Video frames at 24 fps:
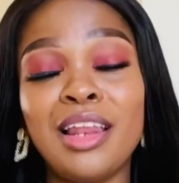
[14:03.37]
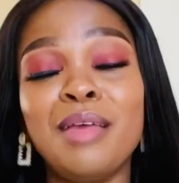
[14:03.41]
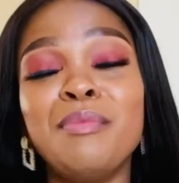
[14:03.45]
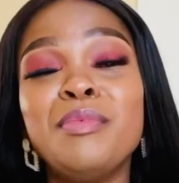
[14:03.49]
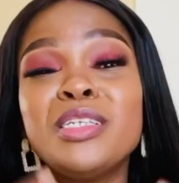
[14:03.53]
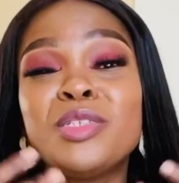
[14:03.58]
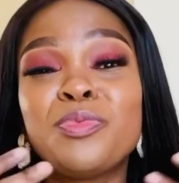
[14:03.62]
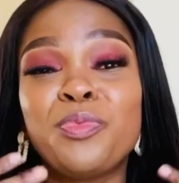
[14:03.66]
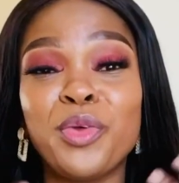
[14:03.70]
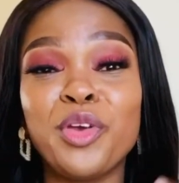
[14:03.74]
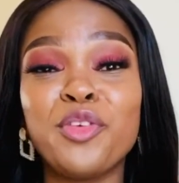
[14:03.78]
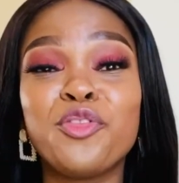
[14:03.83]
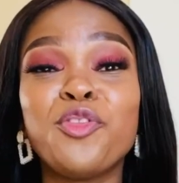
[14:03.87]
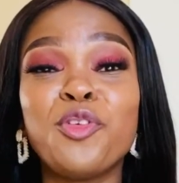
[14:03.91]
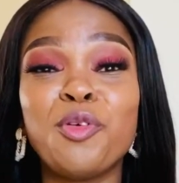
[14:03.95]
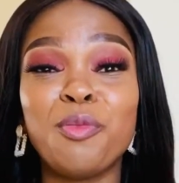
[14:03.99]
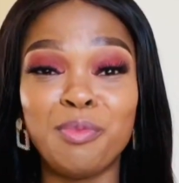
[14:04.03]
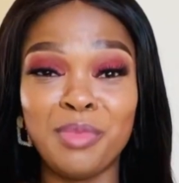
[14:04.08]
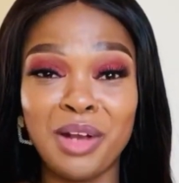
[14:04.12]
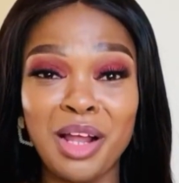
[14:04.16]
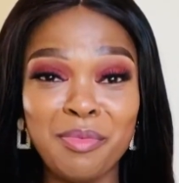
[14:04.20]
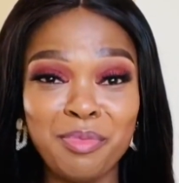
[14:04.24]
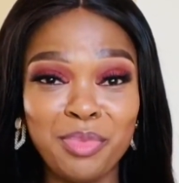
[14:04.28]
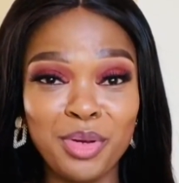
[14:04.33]
let me speak for
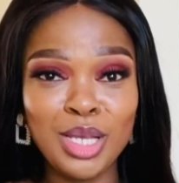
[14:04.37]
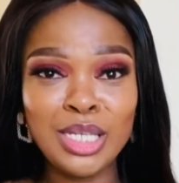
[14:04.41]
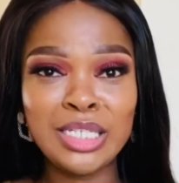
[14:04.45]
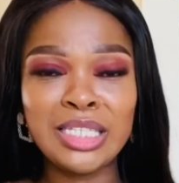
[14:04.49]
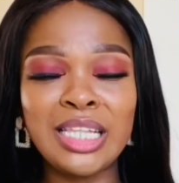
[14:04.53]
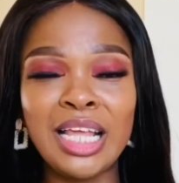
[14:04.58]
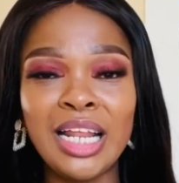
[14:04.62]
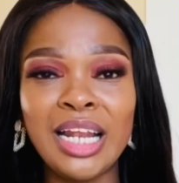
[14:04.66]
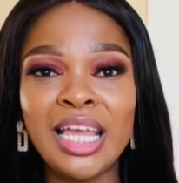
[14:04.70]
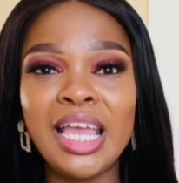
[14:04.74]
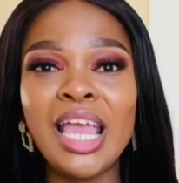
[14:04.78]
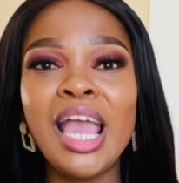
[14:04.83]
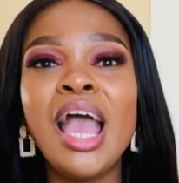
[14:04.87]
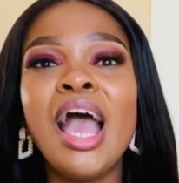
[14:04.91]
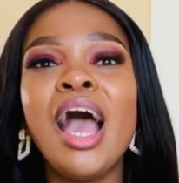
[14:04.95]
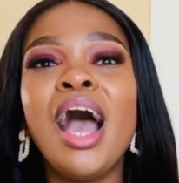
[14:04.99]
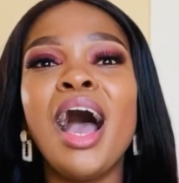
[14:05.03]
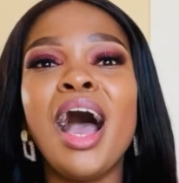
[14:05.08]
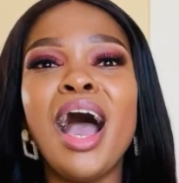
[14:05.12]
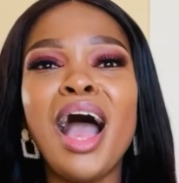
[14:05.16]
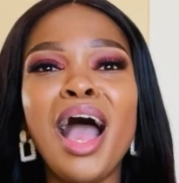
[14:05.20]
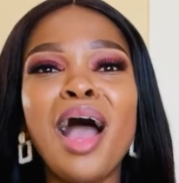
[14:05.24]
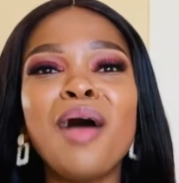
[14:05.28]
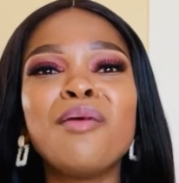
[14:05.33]
Muna personally.
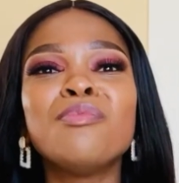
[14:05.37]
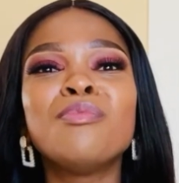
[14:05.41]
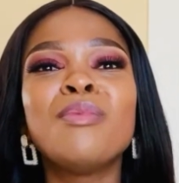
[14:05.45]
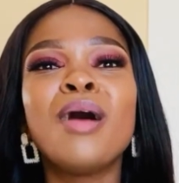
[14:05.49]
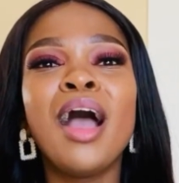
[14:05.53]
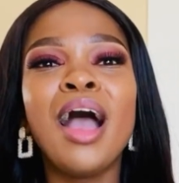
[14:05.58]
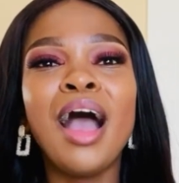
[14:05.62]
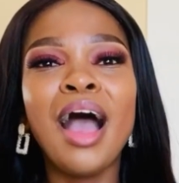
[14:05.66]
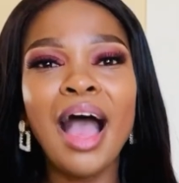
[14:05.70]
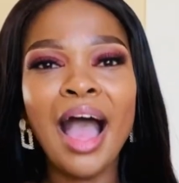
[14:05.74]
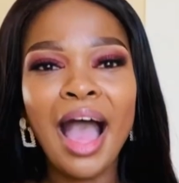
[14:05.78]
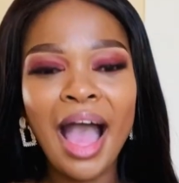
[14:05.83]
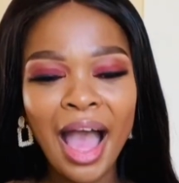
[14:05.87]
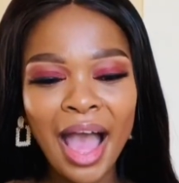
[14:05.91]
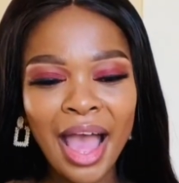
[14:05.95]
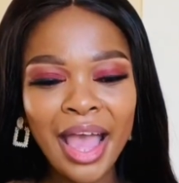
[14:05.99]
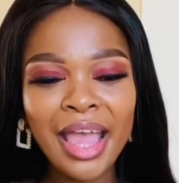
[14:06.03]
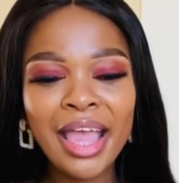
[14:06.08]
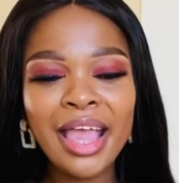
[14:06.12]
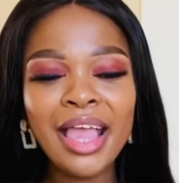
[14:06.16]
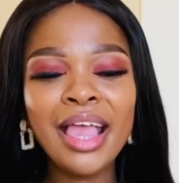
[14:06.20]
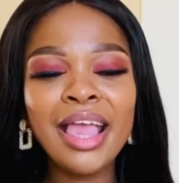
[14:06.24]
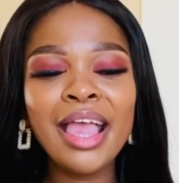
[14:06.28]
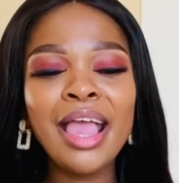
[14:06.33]

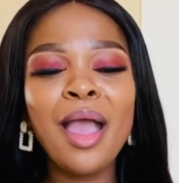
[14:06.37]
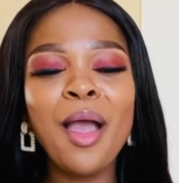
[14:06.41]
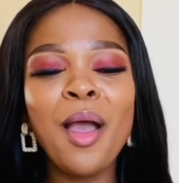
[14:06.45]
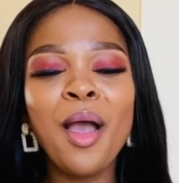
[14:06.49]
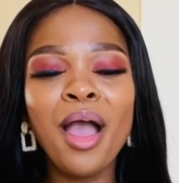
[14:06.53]
I